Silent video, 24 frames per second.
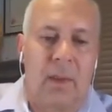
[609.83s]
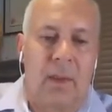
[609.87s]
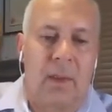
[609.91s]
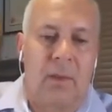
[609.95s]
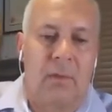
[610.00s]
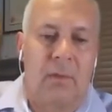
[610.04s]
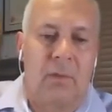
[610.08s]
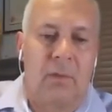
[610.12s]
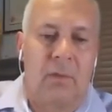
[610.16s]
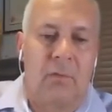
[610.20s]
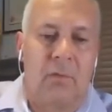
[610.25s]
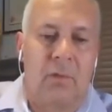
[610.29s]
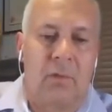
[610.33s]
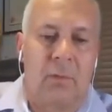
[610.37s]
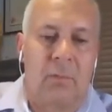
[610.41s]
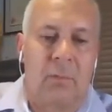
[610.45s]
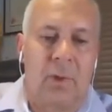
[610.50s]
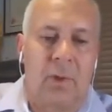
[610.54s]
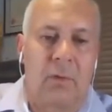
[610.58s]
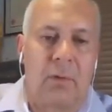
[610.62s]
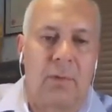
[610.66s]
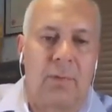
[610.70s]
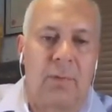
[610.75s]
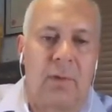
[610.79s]
and you can see it
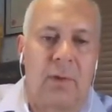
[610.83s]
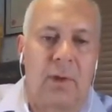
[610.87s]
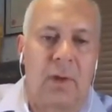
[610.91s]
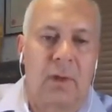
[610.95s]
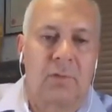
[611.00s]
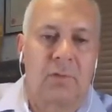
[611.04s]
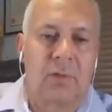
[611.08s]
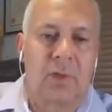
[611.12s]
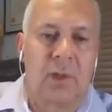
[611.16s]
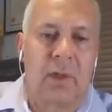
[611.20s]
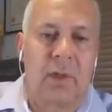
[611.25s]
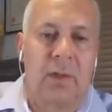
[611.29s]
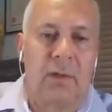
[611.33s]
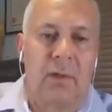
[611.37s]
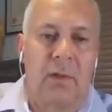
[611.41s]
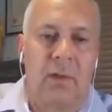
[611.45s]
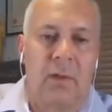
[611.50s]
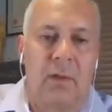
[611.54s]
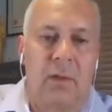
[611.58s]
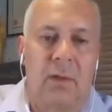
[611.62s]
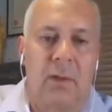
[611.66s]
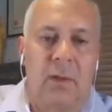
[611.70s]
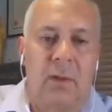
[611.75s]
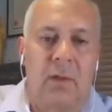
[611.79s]
better on the next slide.
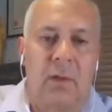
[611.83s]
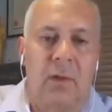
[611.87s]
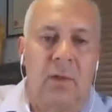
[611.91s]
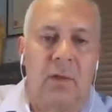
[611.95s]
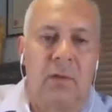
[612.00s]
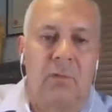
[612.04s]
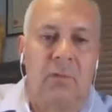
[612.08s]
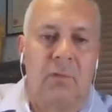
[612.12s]
You